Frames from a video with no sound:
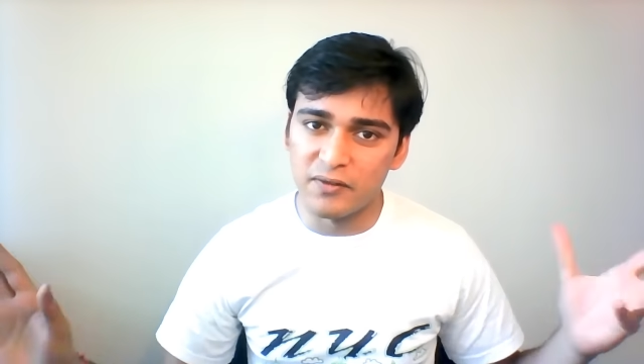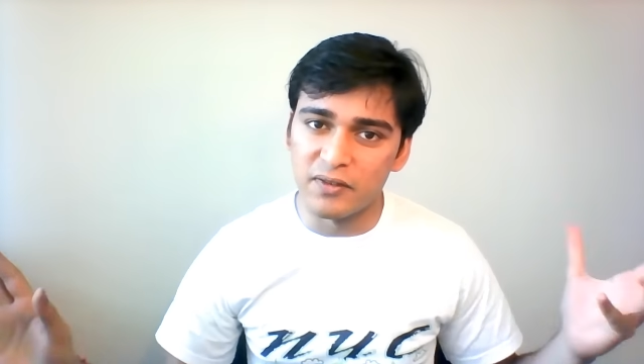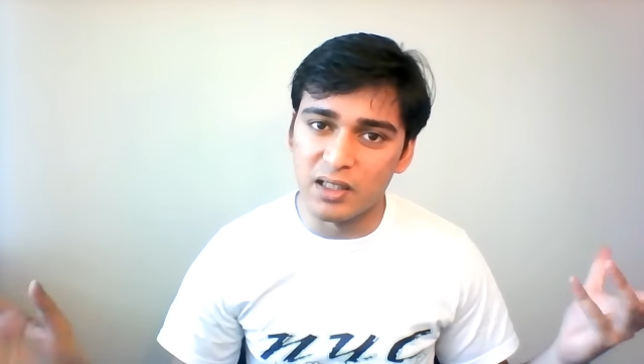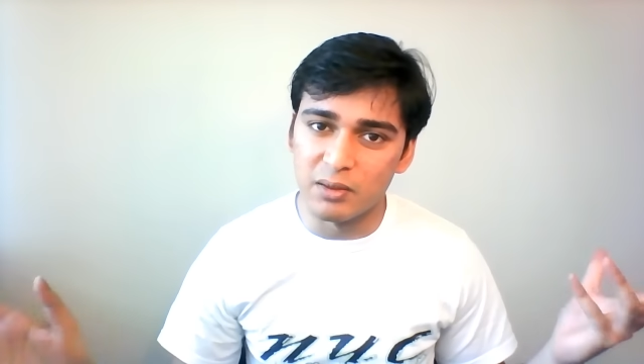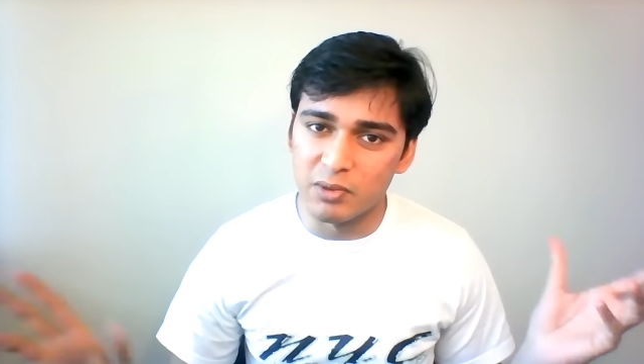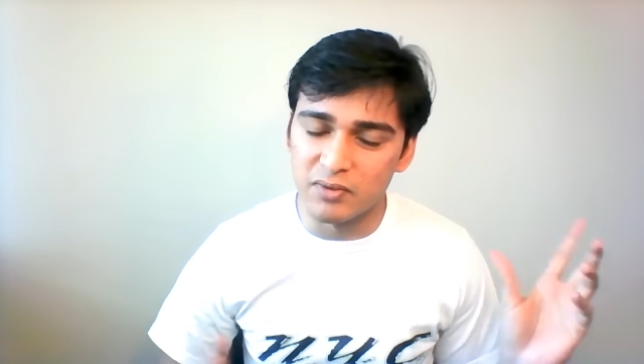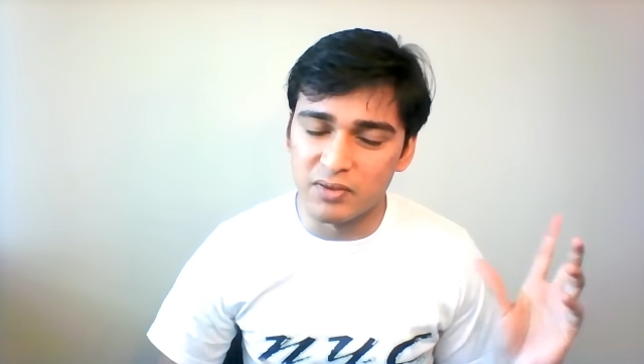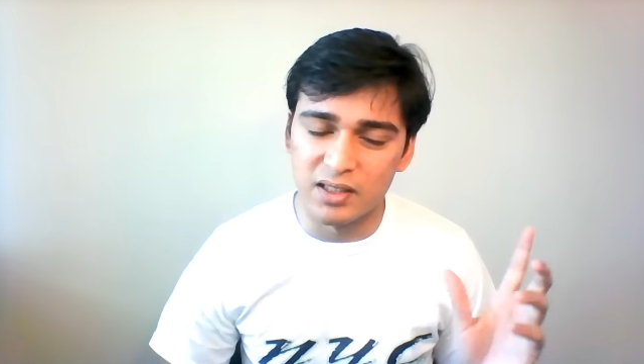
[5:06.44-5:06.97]

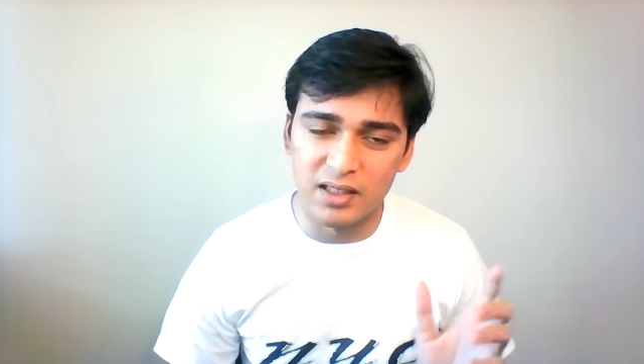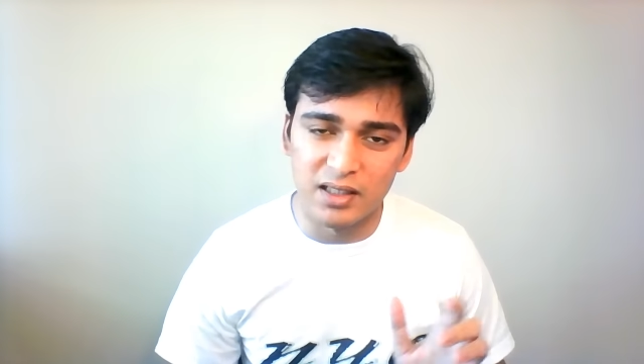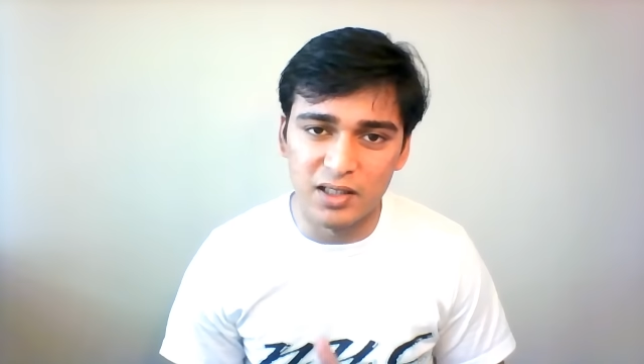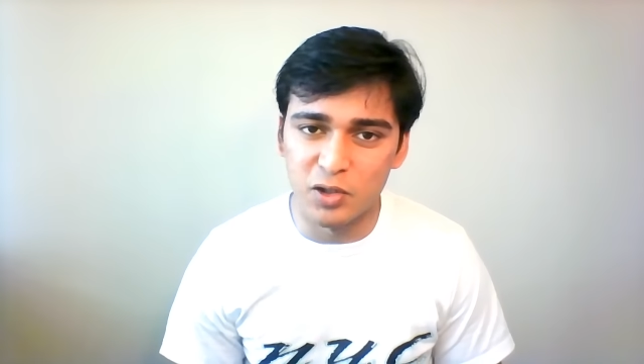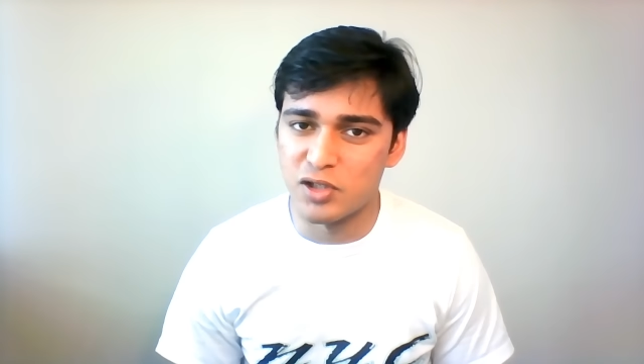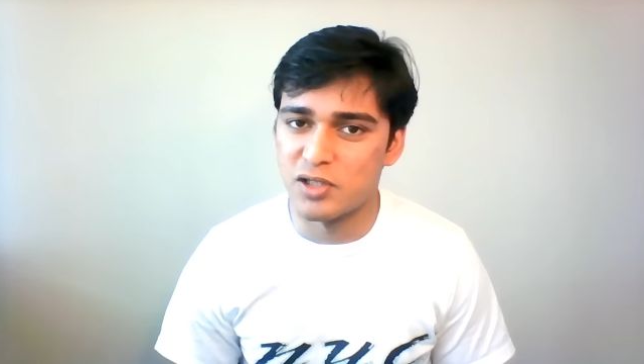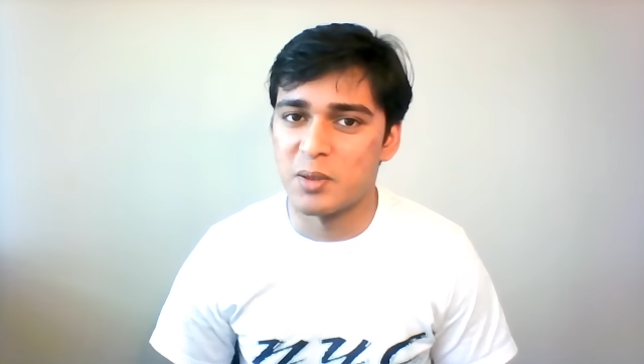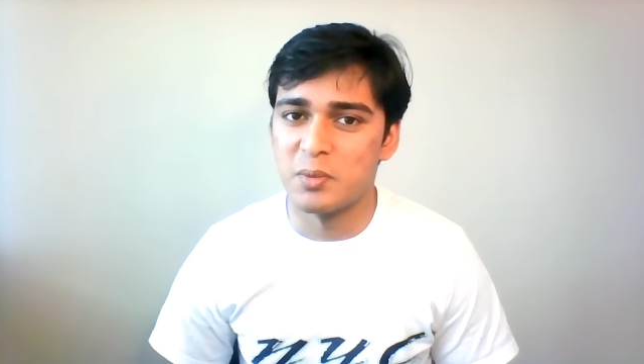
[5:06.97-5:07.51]
film of the year
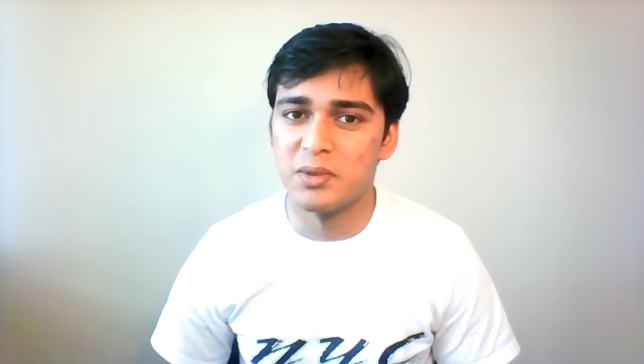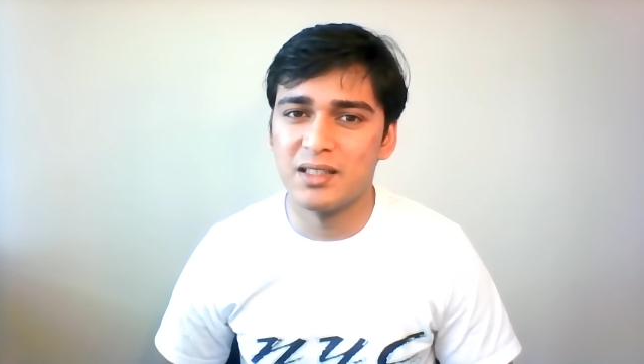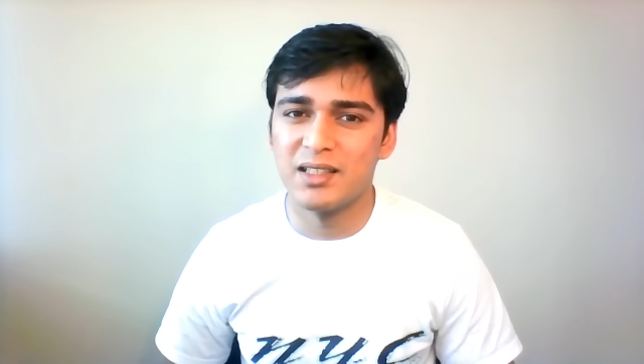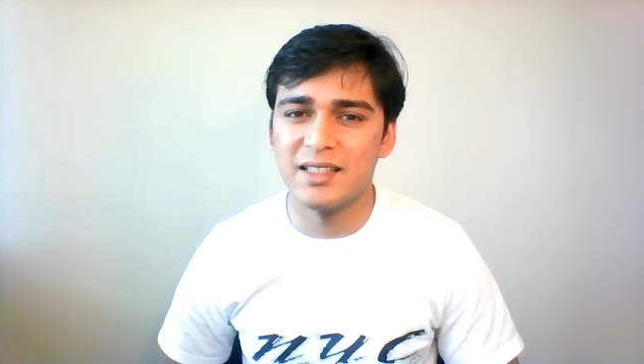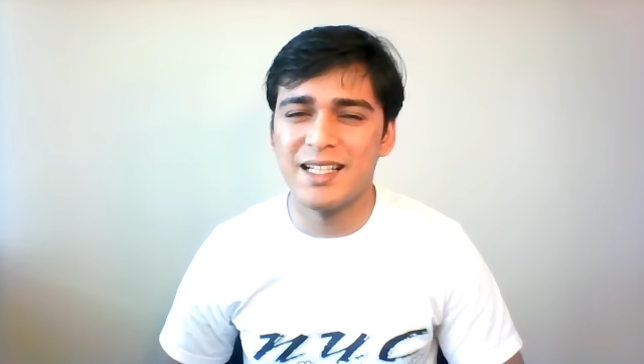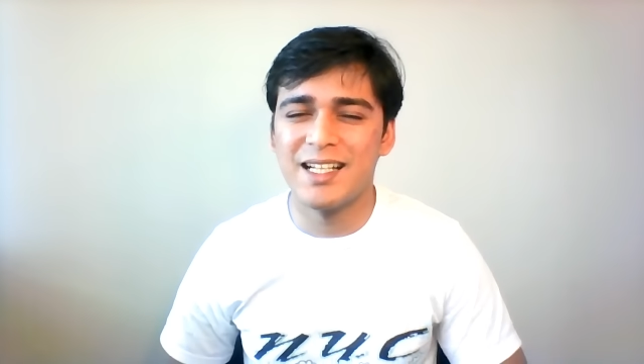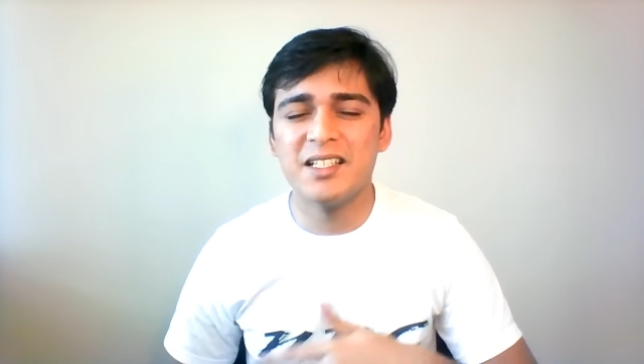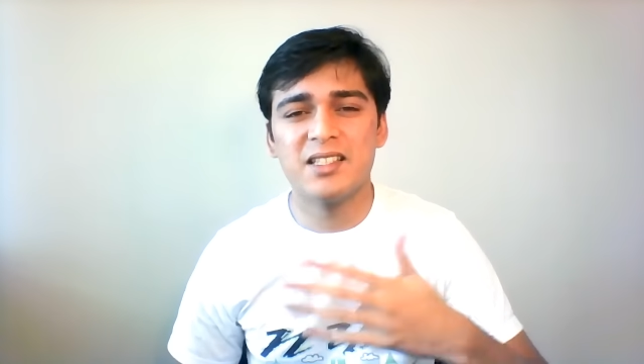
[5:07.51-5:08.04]
or something
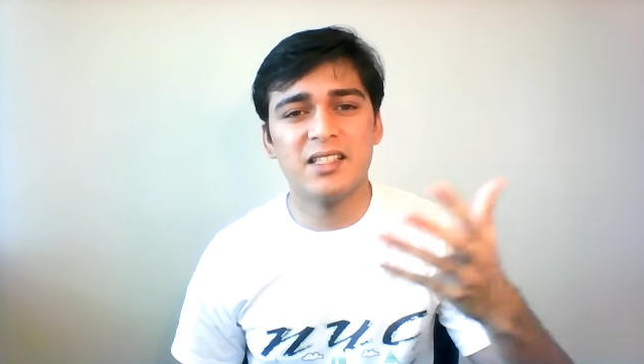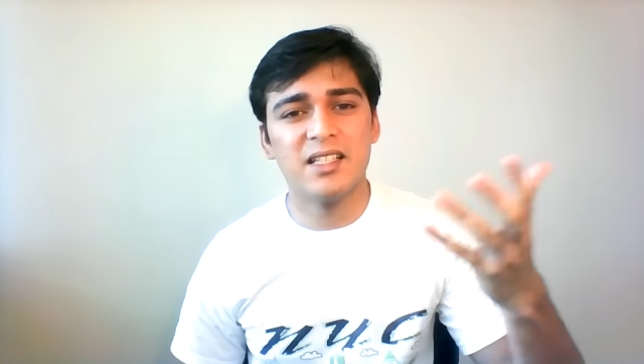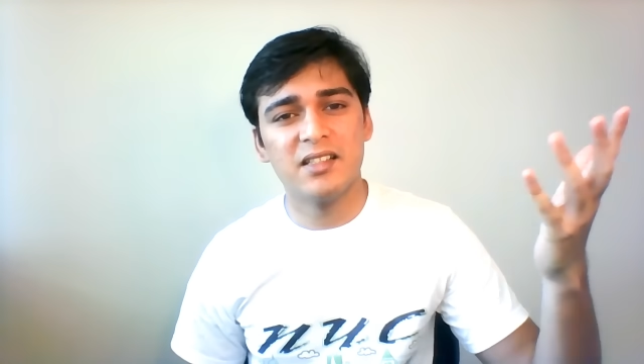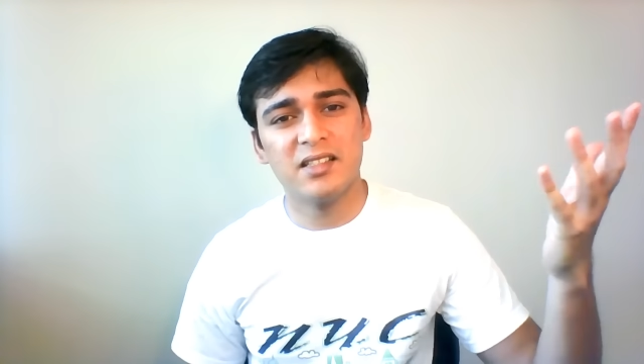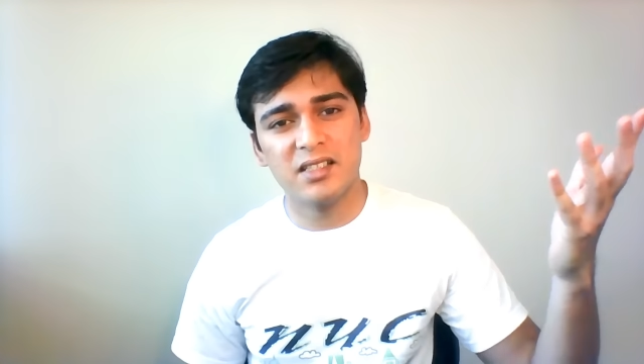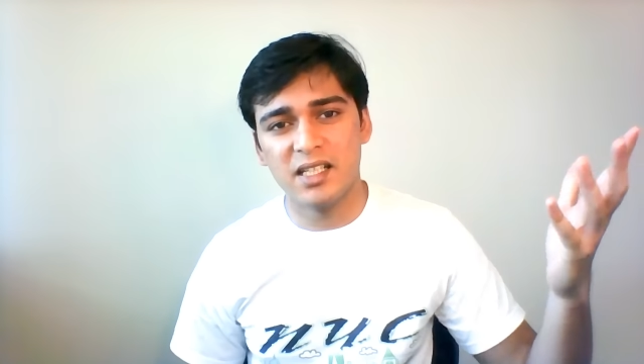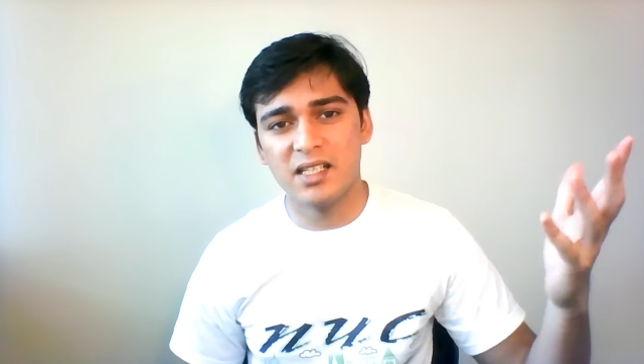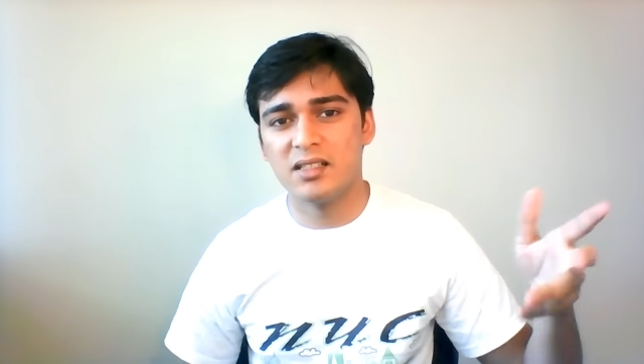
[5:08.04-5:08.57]
like that. It's an
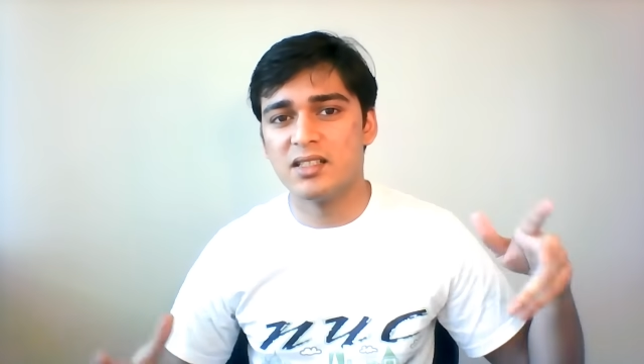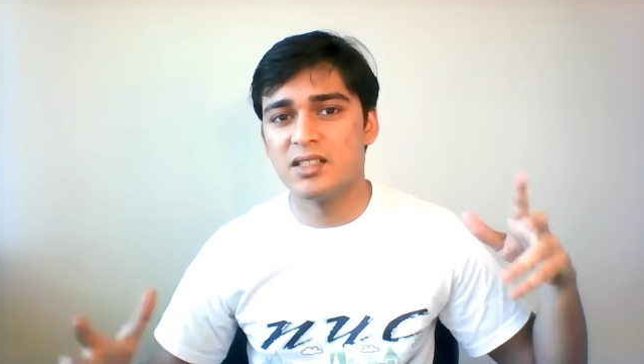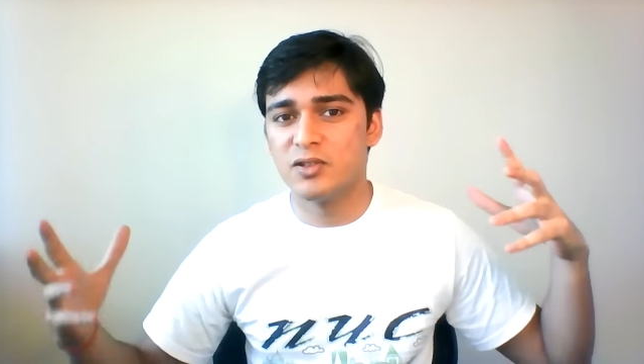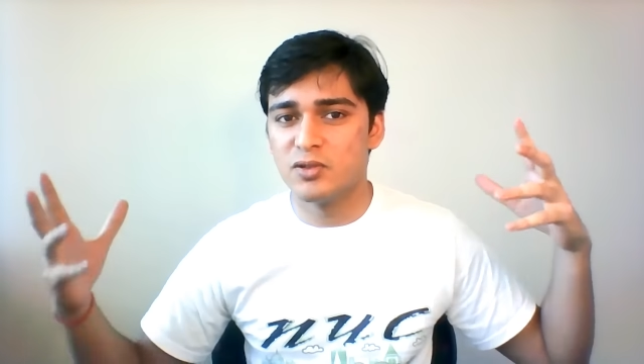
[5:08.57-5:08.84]
entertainer.